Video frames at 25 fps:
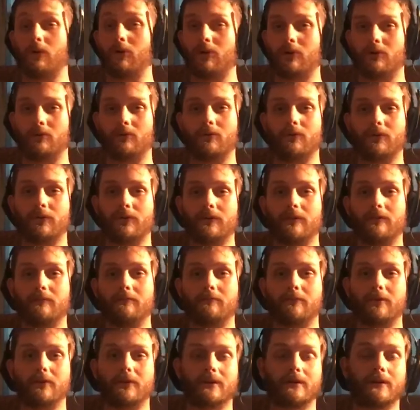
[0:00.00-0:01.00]
with them,
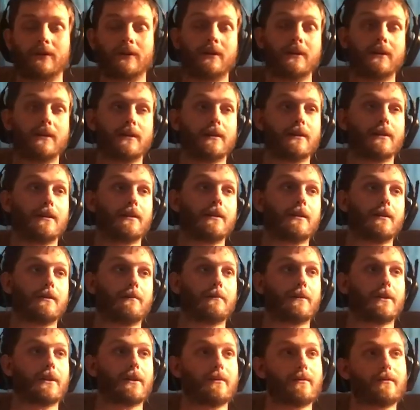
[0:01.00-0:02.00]
but
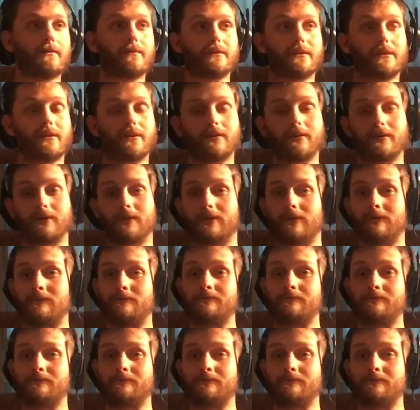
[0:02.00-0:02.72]
man, let me tell you.